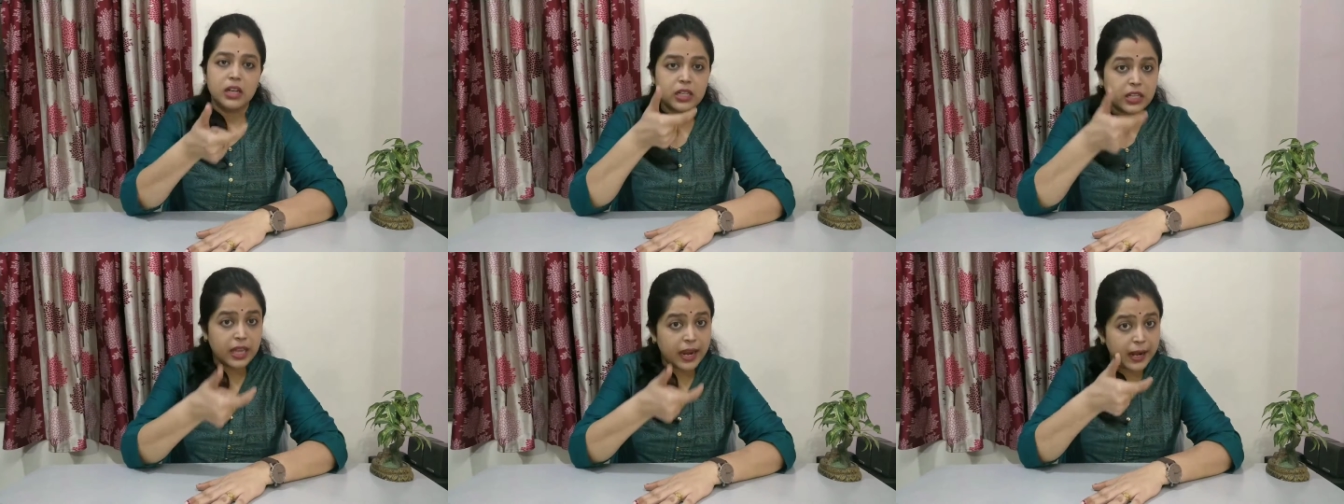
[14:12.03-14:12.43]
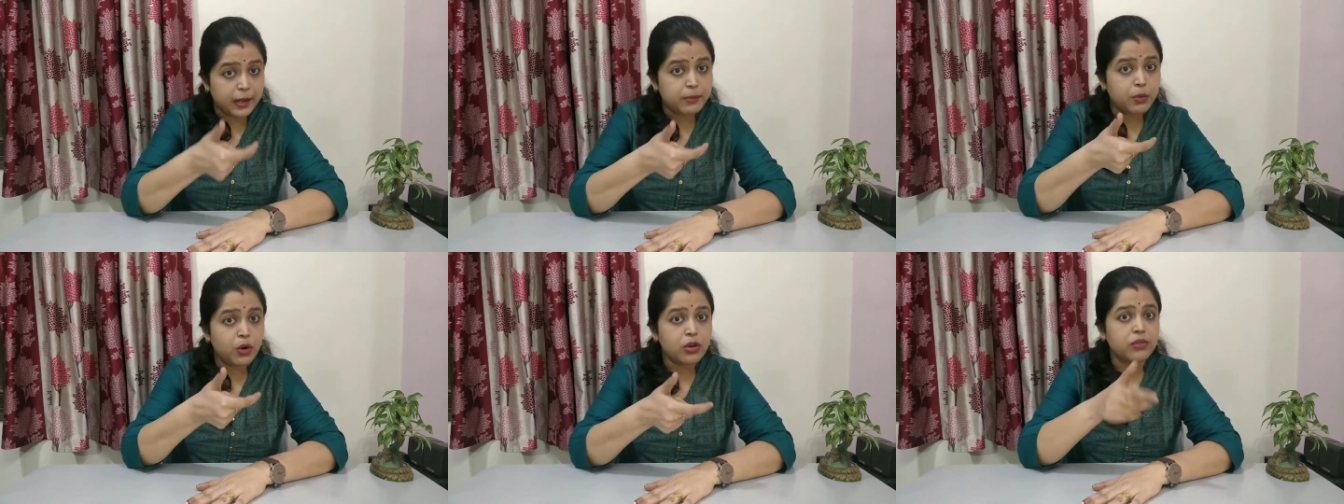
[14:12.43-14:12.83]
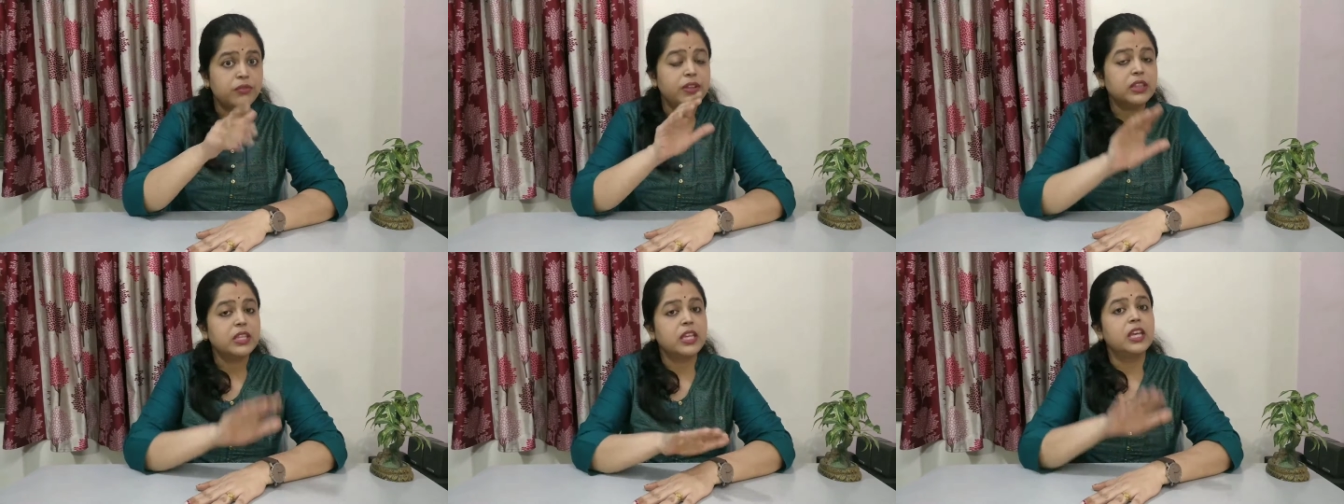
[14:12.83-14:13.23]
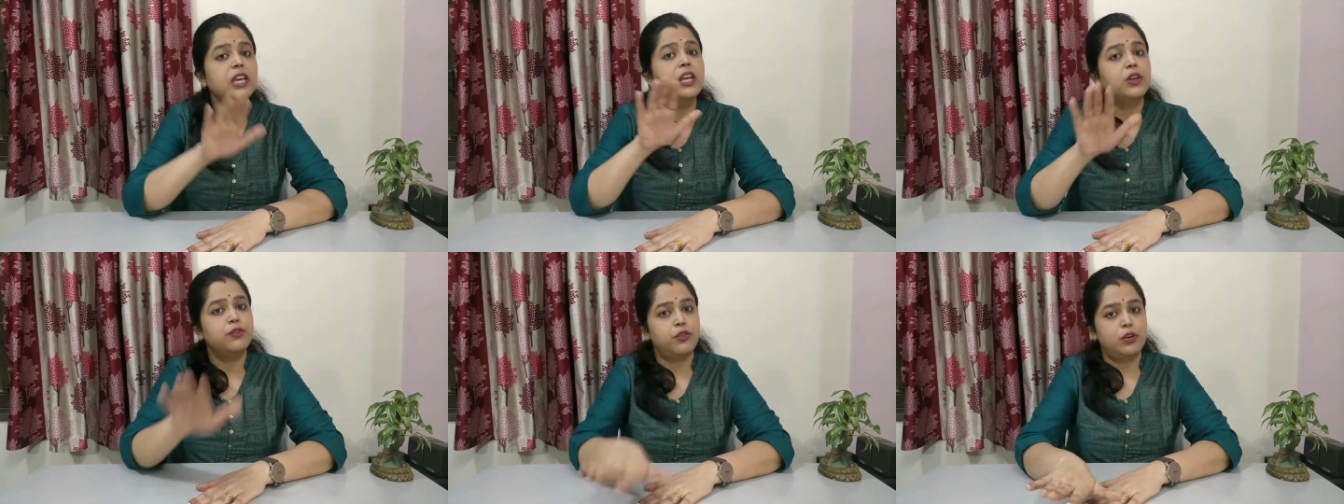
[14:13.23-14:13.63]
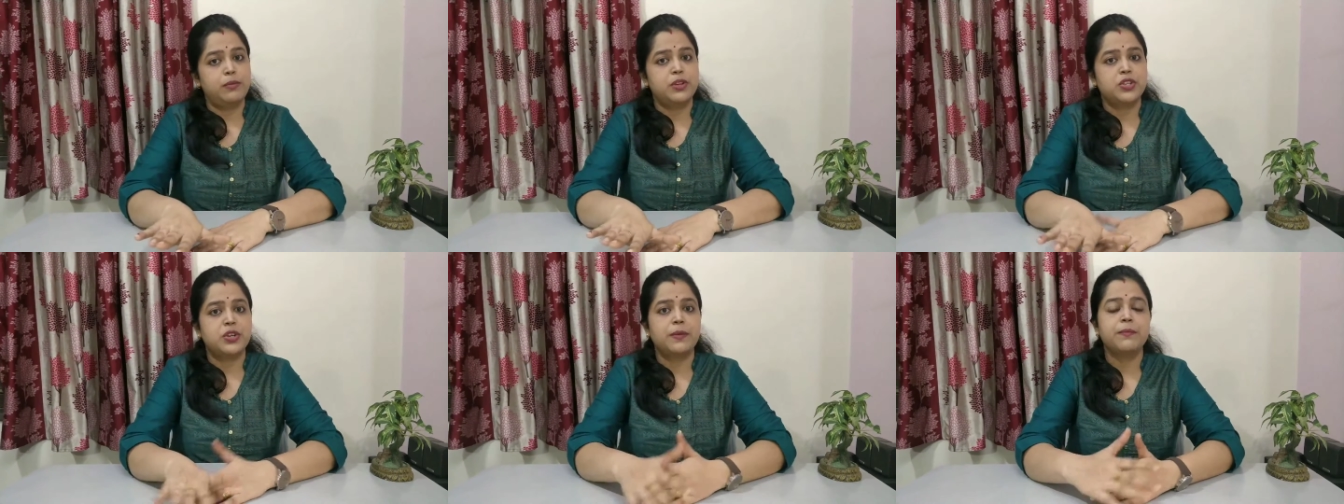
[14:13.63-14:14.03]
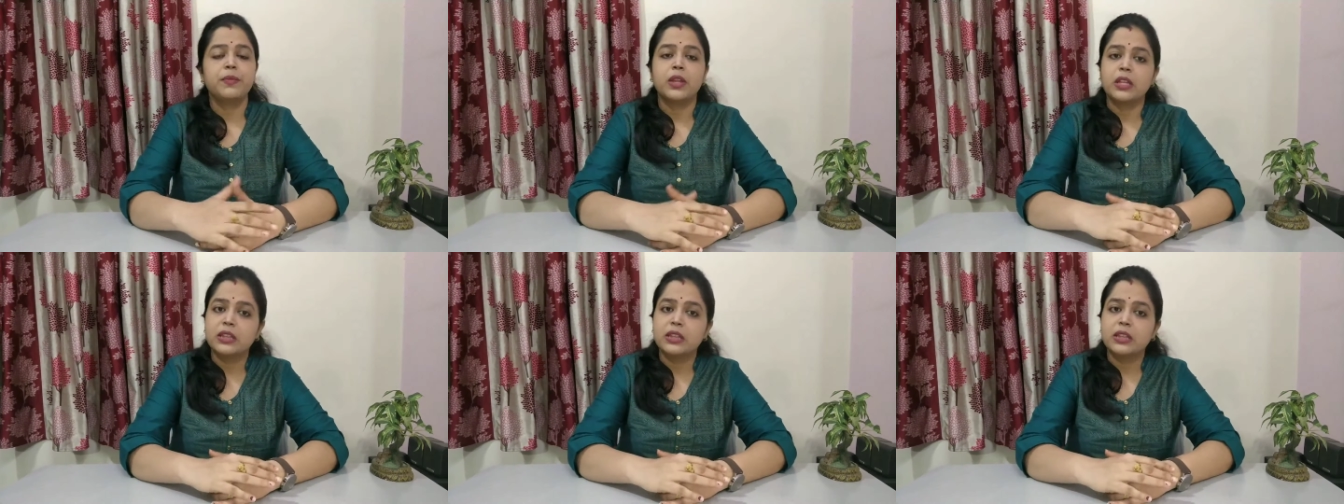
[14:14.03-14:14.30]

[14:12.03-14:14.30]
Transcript: a handbook with key information.